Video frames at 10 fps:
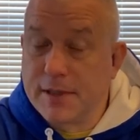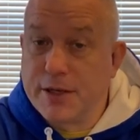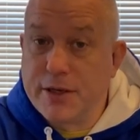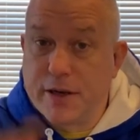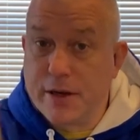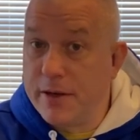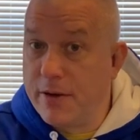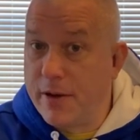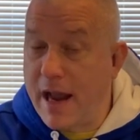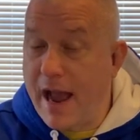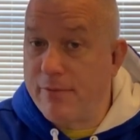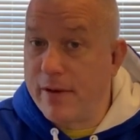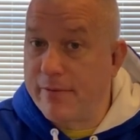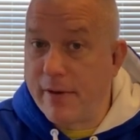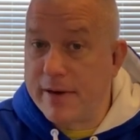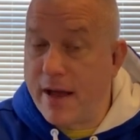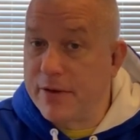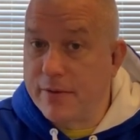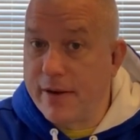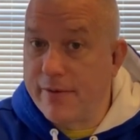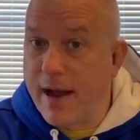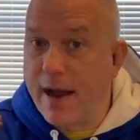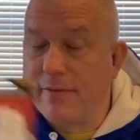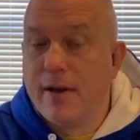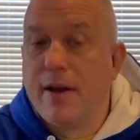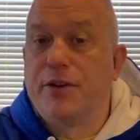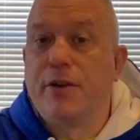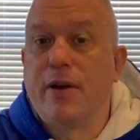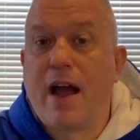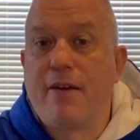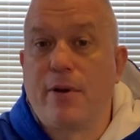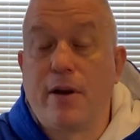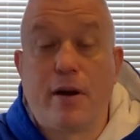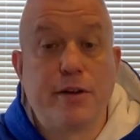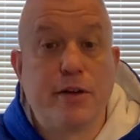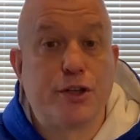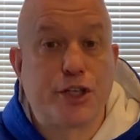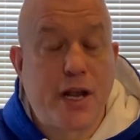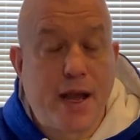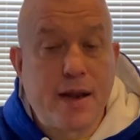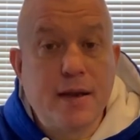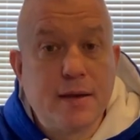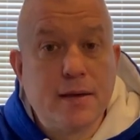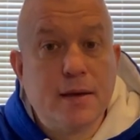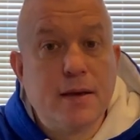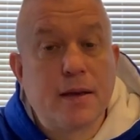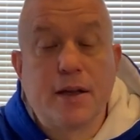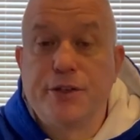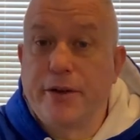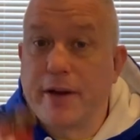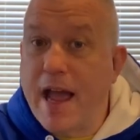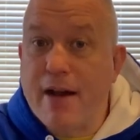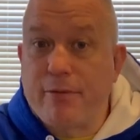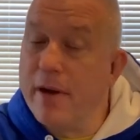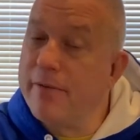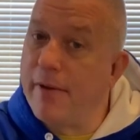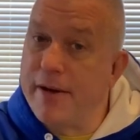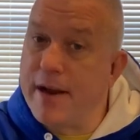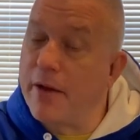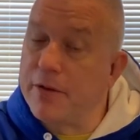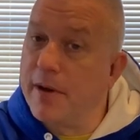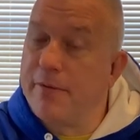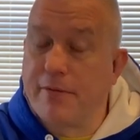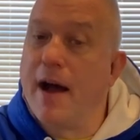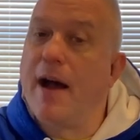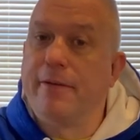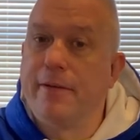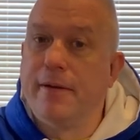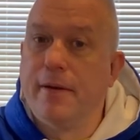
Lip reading: Because you could have one for $1.25. Do you have one on your shed? Because you could have one for $1.25,